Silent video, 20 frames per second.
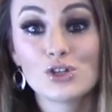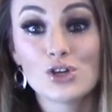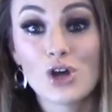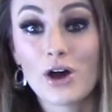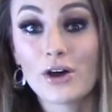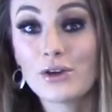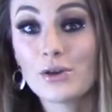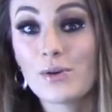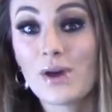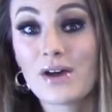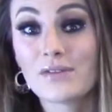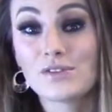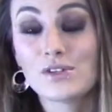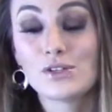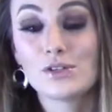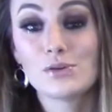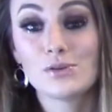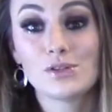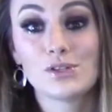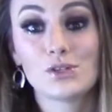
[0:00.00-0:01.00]
All you have to
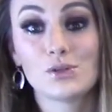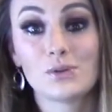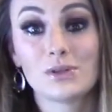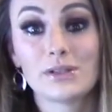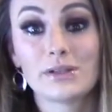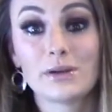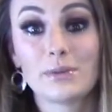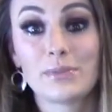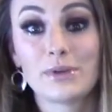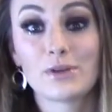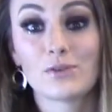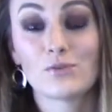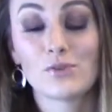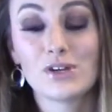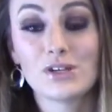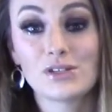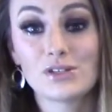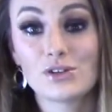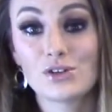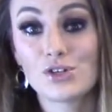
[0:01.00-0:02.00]
do is do a little bit of
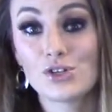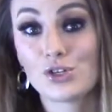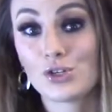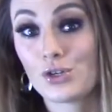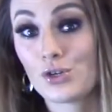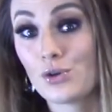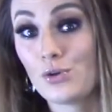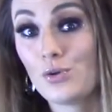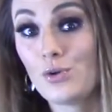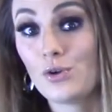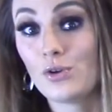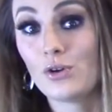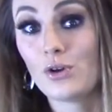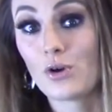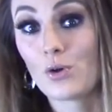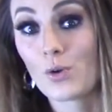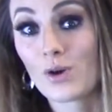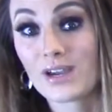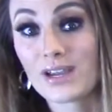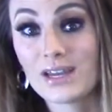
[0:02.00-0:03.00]
research,
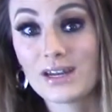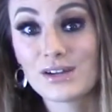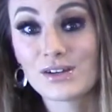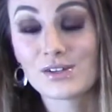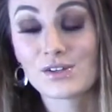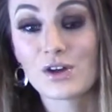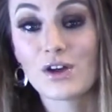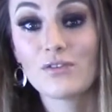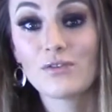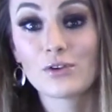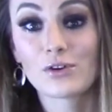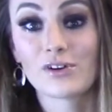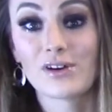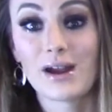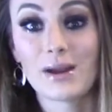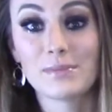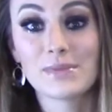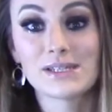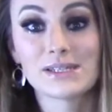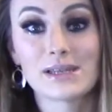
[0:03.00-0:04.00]
Google organic sulfur or
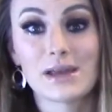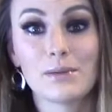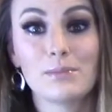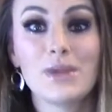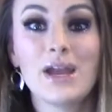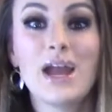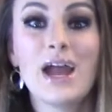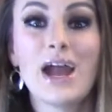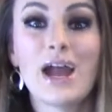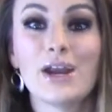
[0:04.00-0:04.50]
MSM,